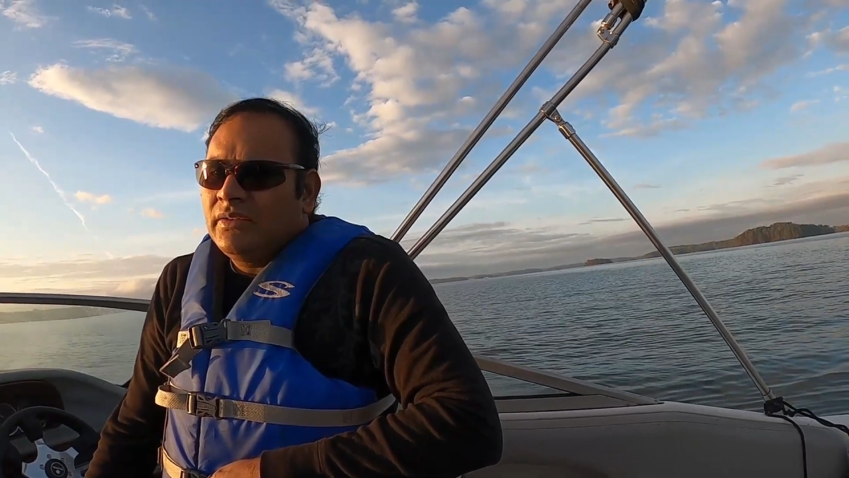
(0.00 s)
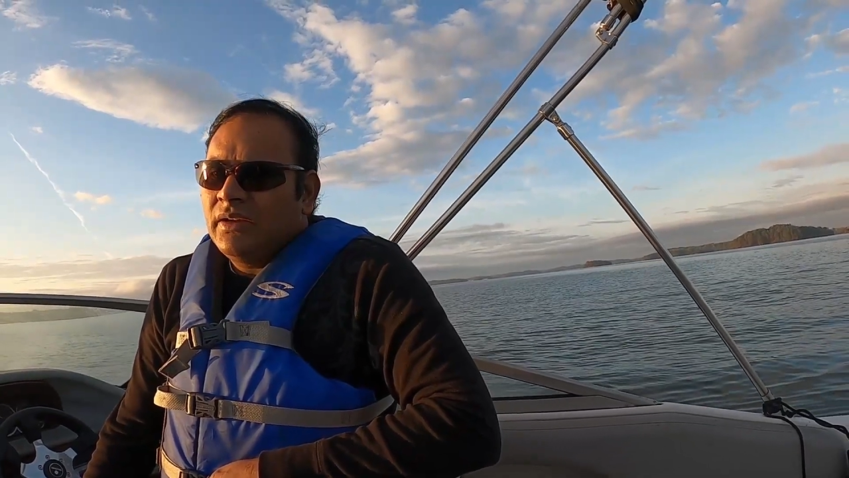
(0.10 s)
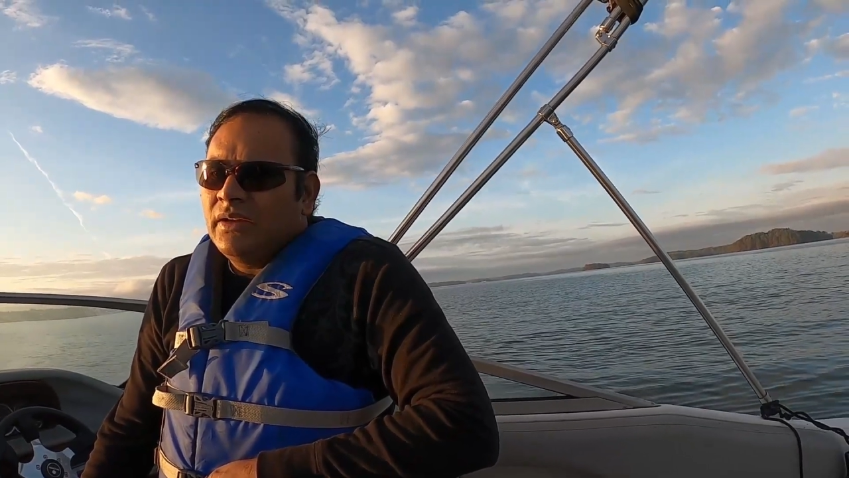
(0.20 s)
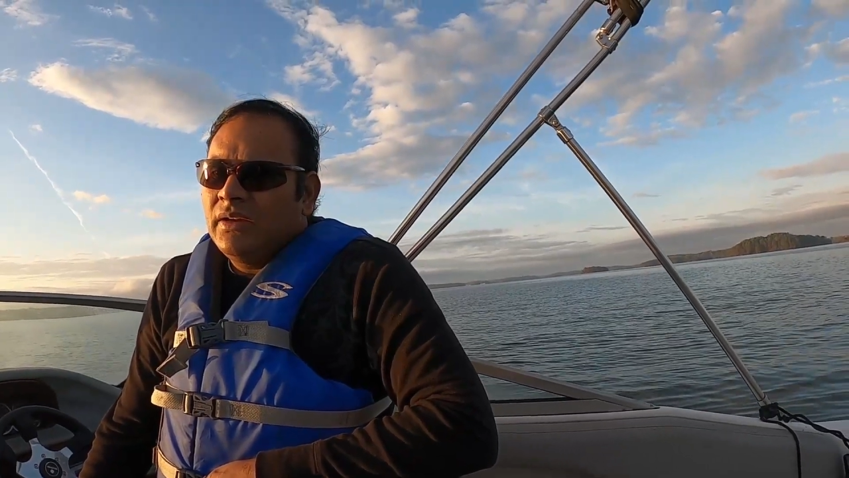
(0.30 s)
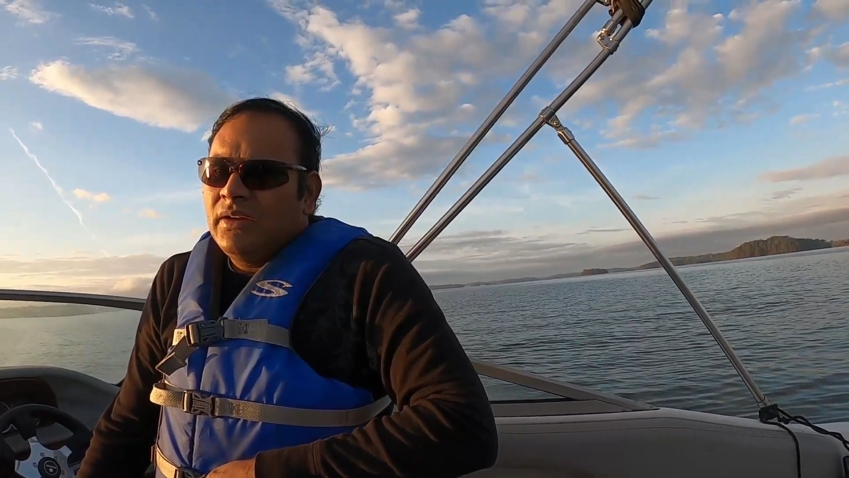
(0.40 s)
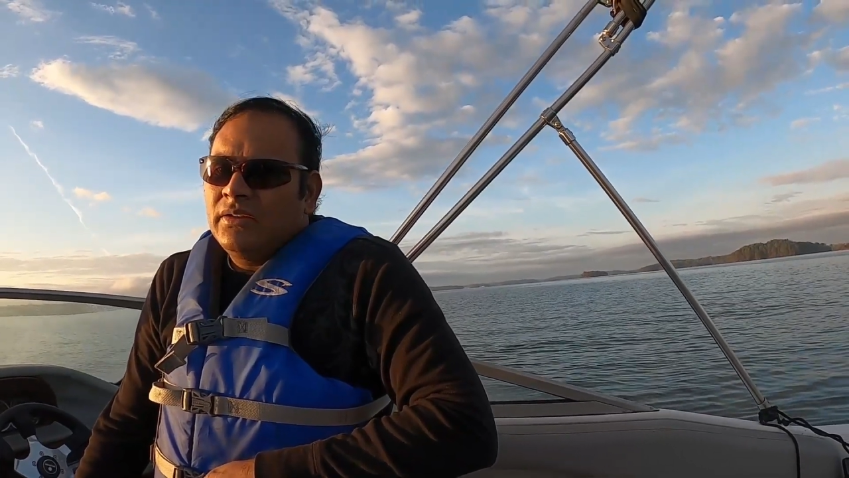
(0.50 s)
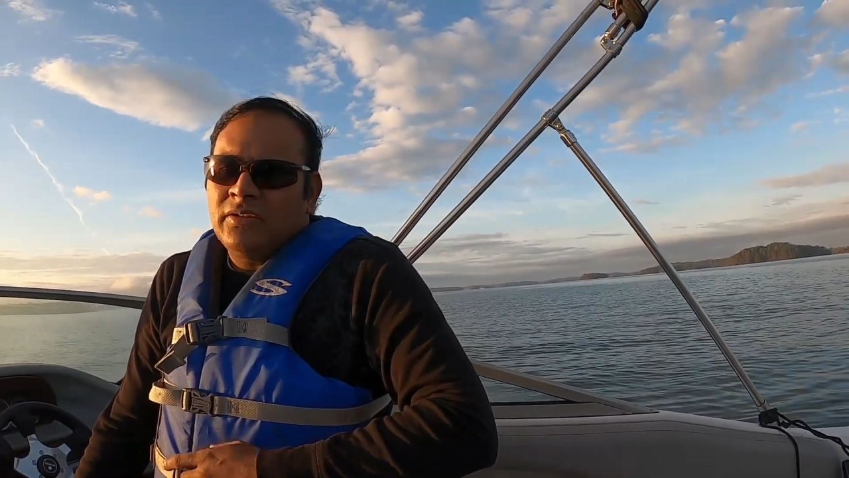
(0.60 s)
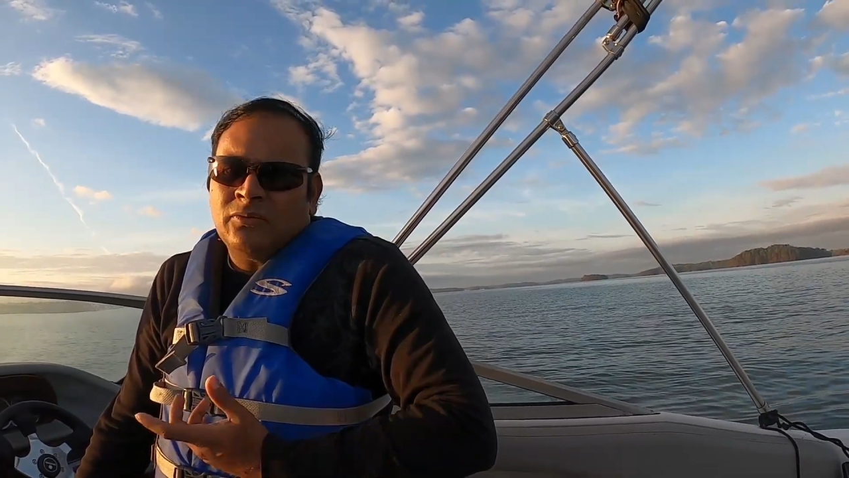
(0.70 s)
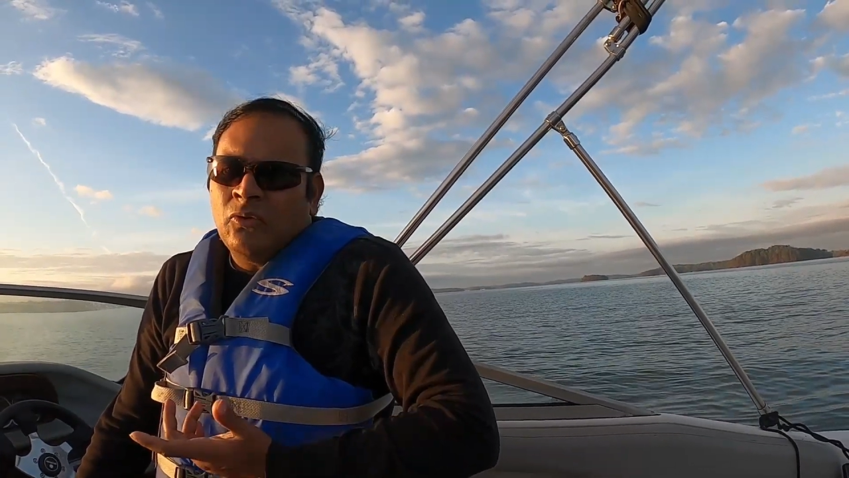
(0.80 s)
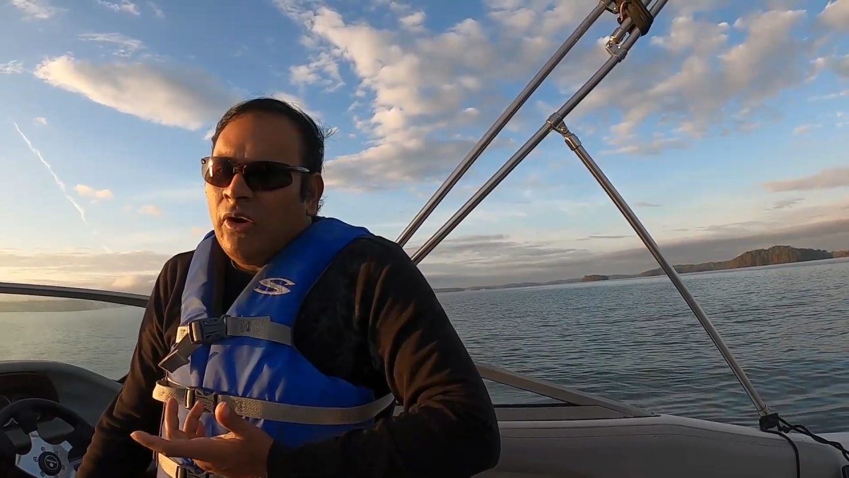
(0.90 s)
the
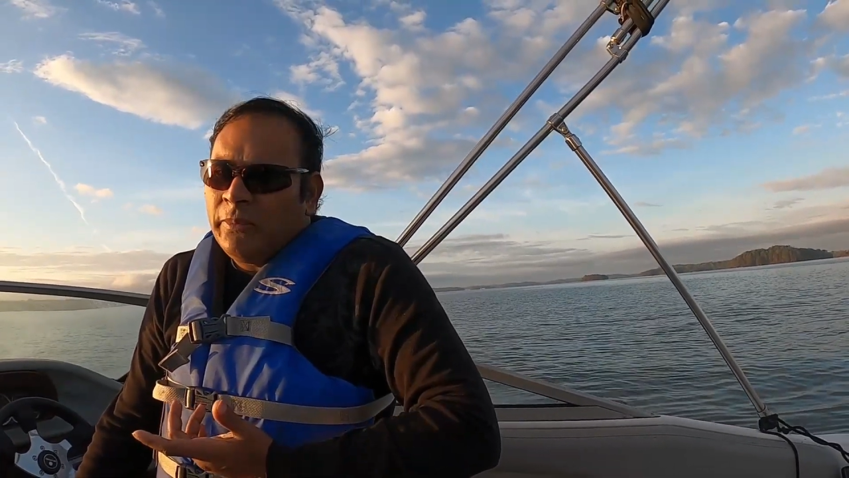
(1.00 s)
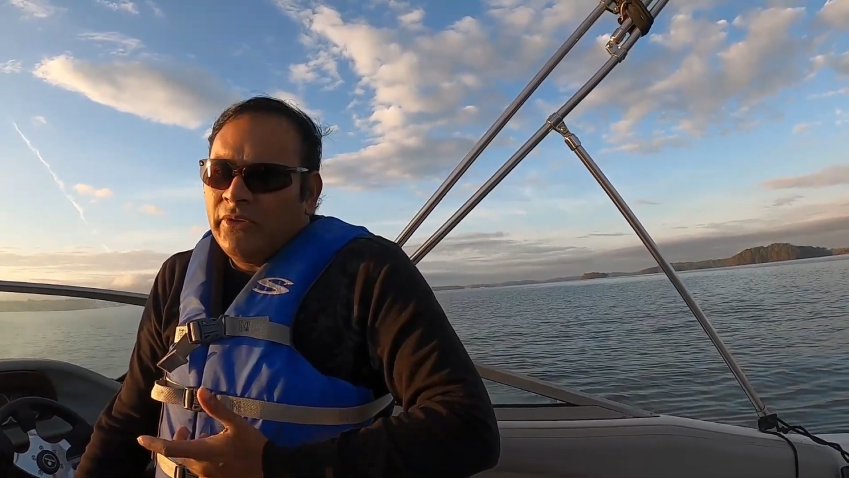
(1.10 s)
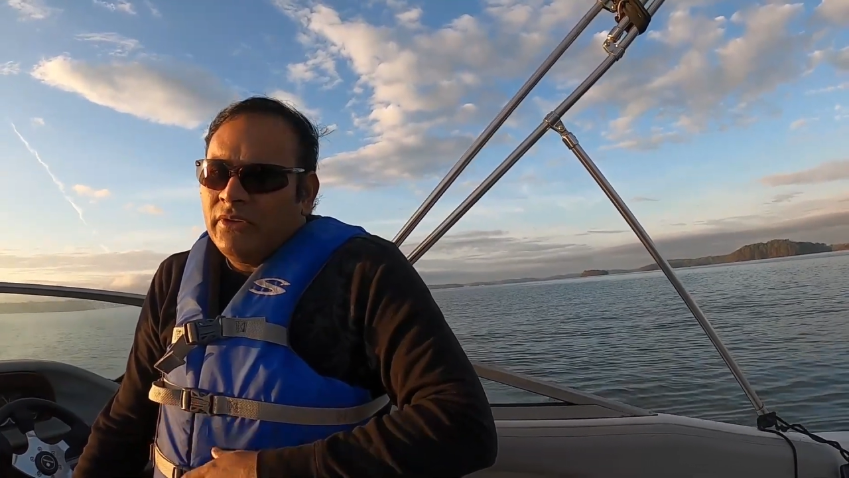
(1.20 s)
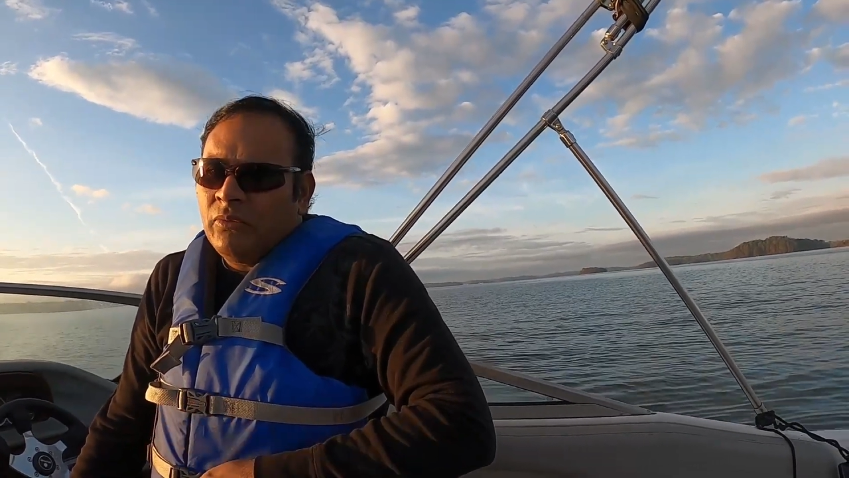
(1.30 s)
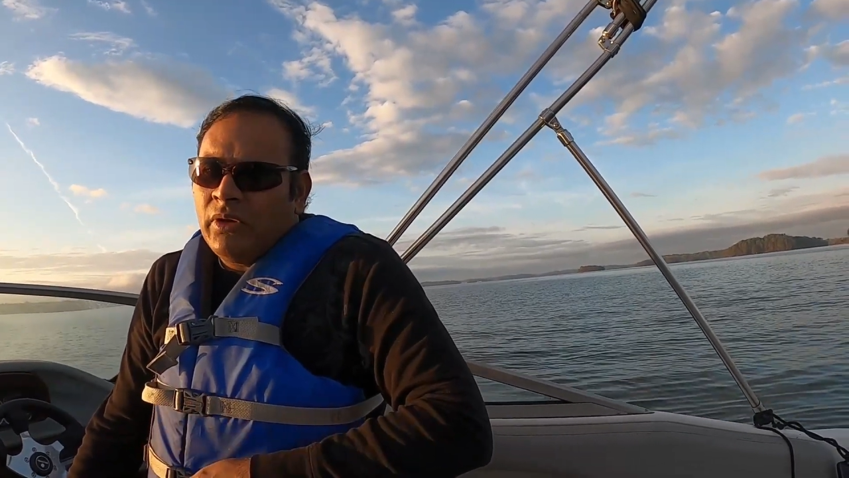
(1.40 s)
two options.